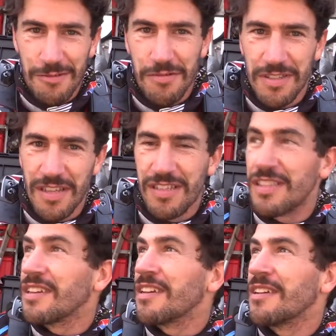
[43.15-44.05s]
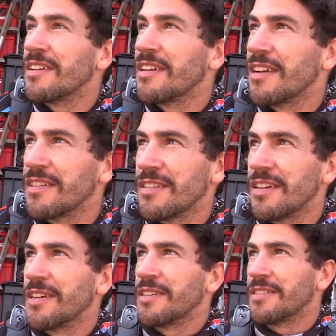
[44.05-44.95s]
I was testing here in
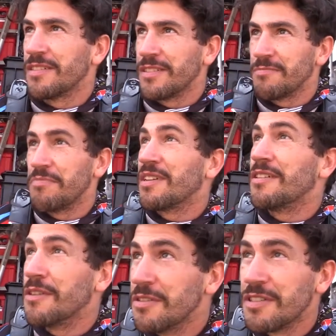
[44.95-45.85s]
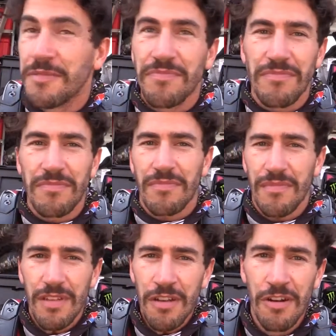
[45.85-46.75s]
the big dunes,
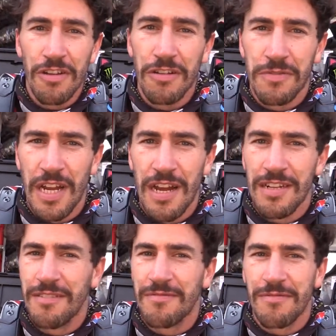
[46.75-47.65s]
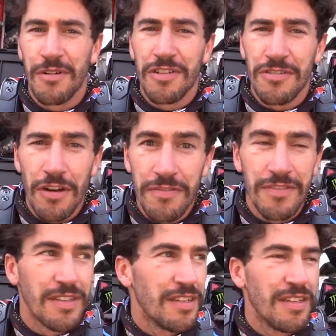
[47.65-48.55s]
a lot of sand, really
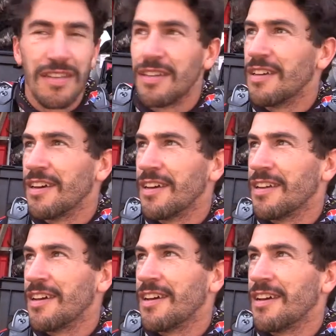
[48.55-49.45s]
soft, and